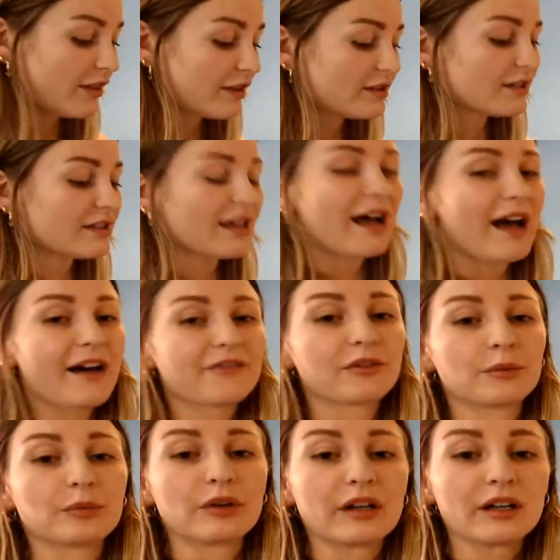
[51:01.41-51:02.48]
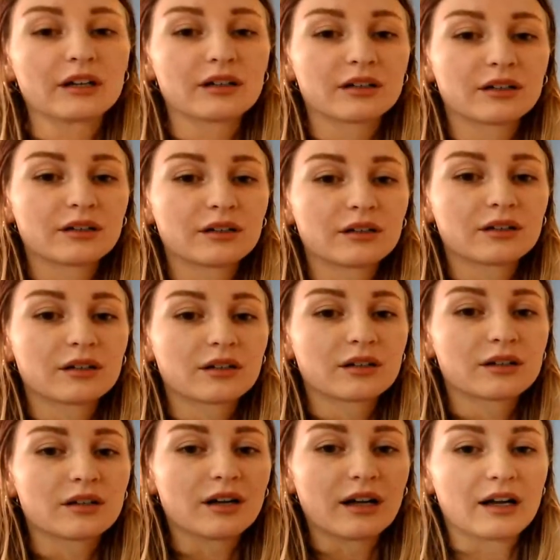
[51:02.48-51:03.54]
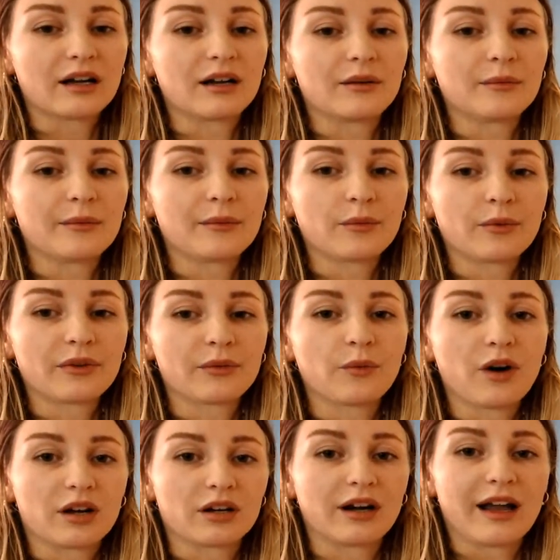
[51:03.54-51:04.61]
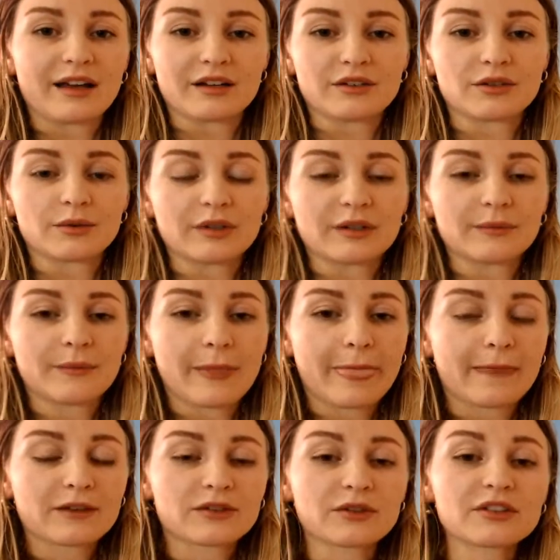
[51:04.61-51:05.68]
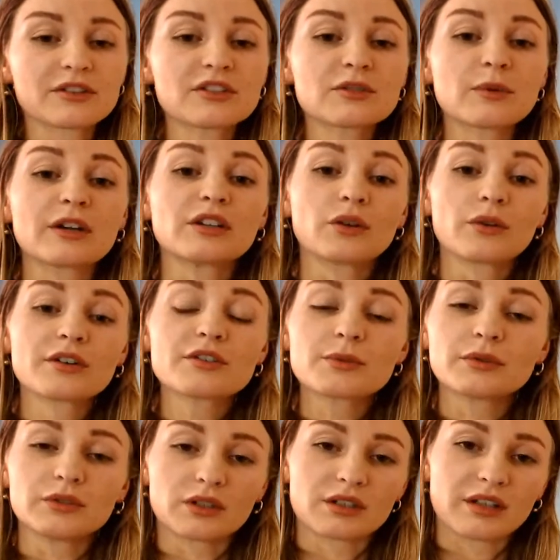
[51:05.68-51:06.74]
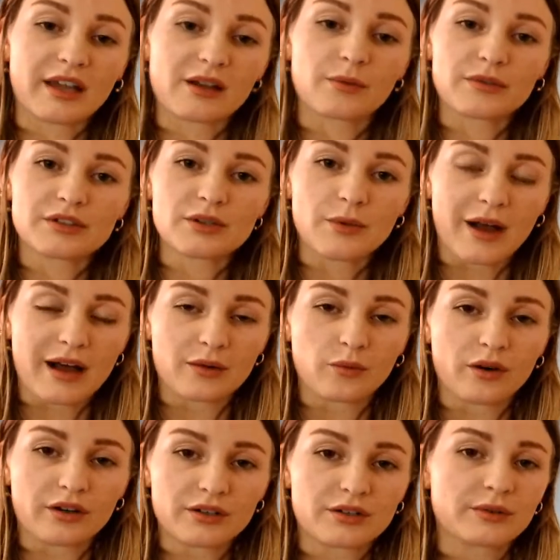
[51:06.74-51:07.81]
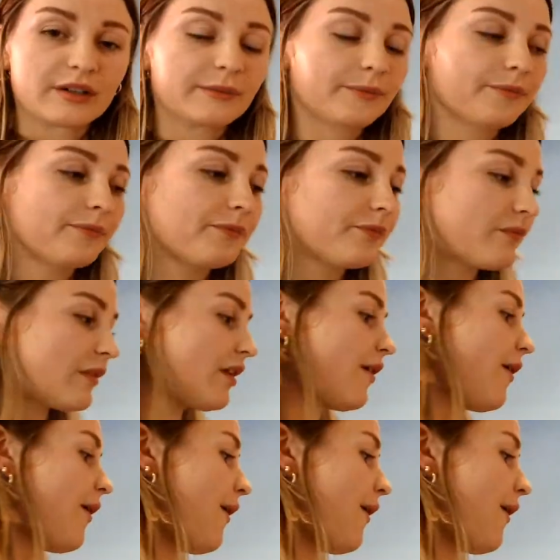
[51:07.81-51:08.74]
This is half a brick um, with water added to it. So this is what yours will look like once you add water to it.